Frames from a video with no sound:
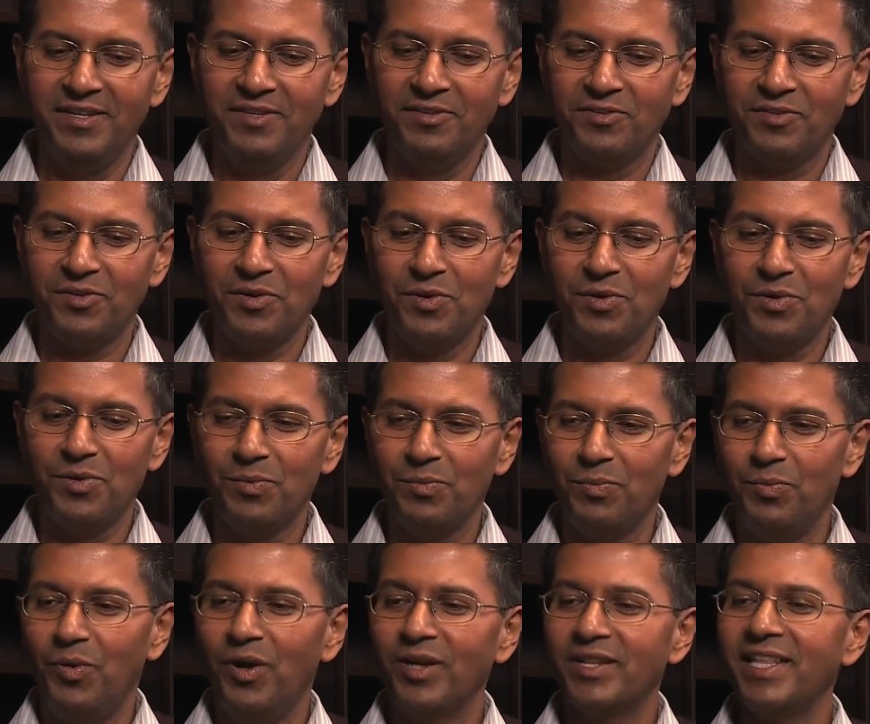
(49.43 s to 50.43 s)
So
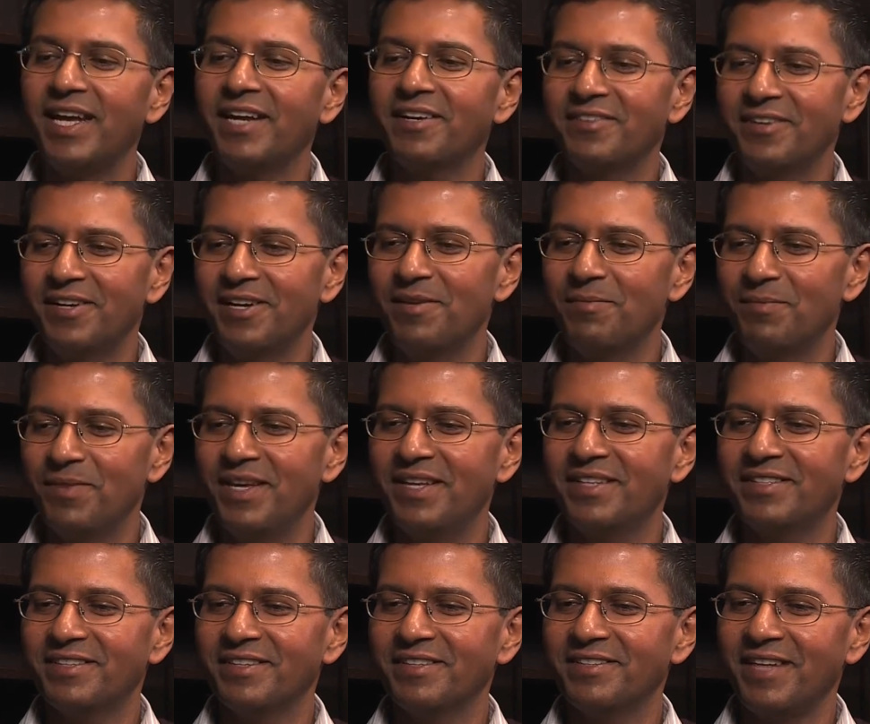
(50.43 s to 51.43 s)
what that really
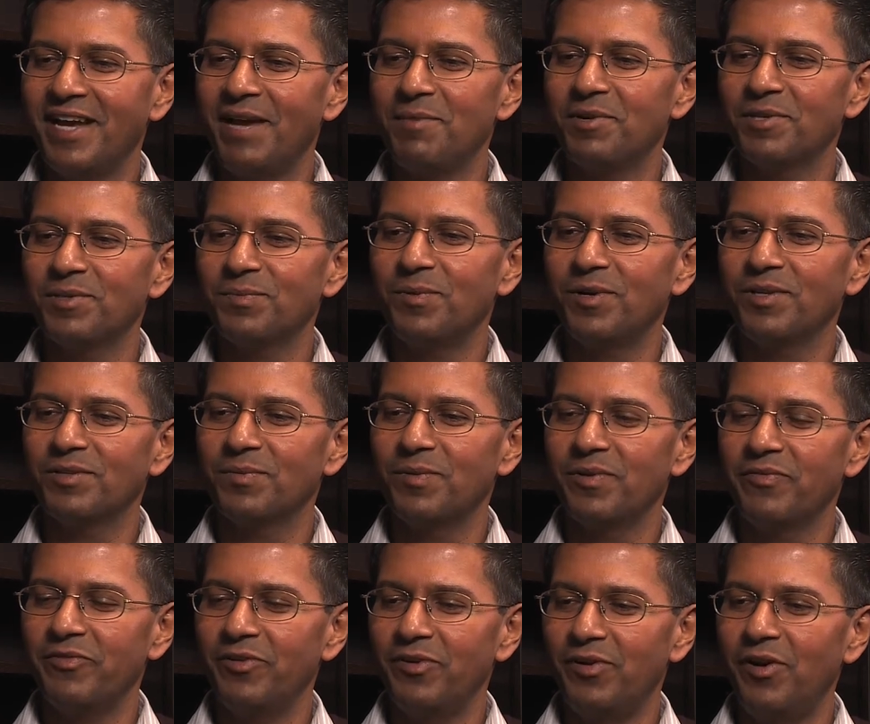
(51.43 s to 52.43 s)
means is I'm responsible
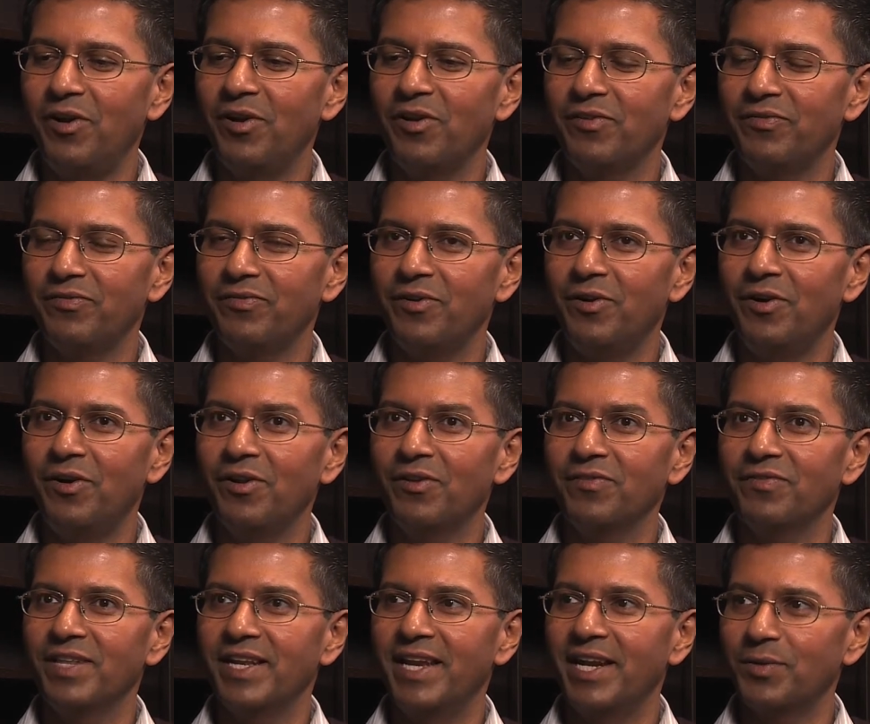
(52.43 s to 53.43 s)
for all of all
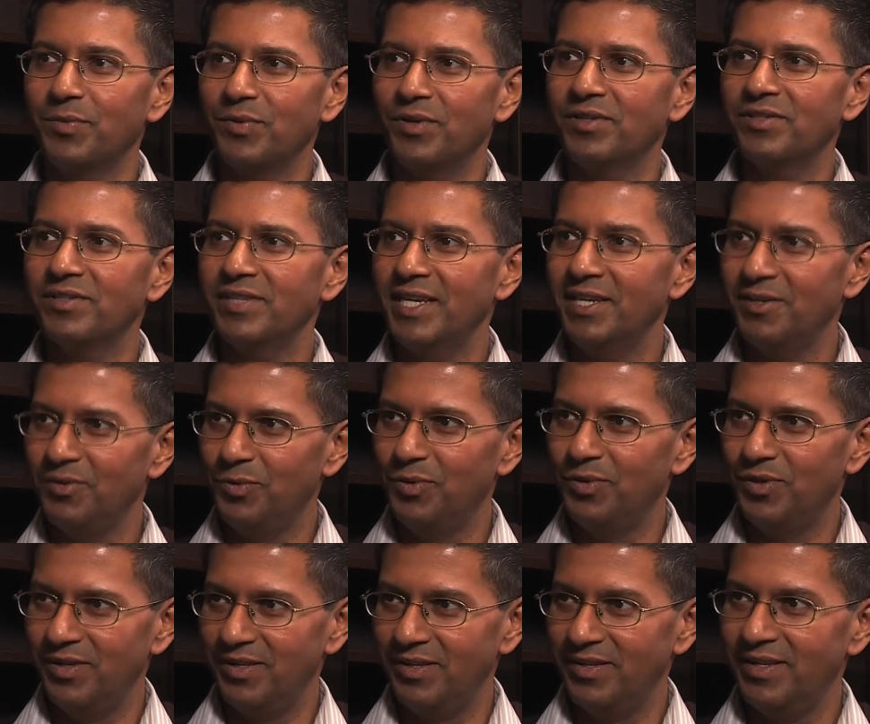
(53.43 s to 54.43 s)
of the networks in
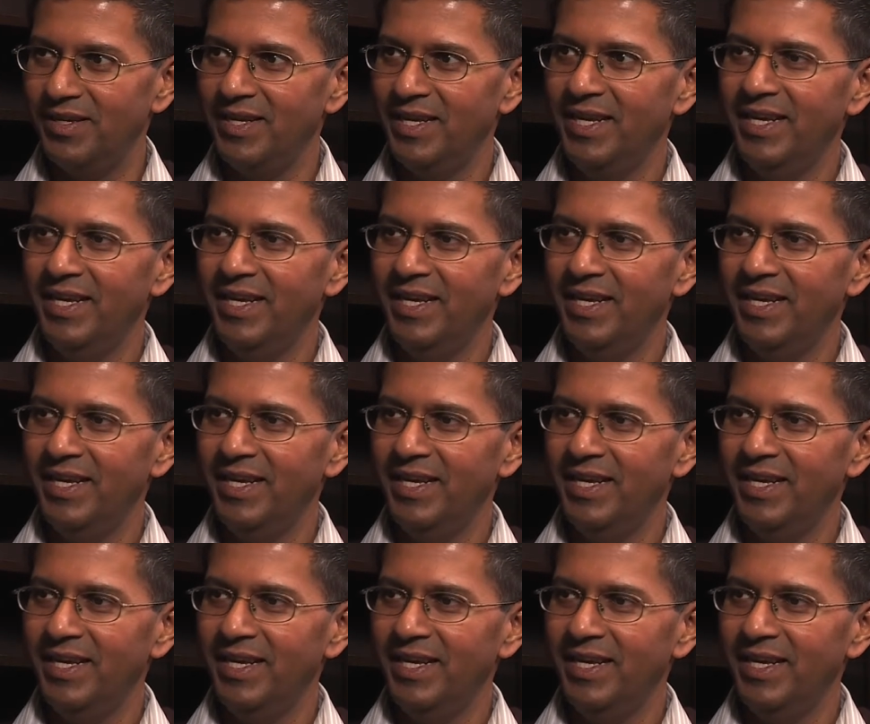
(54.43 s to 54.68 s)
Google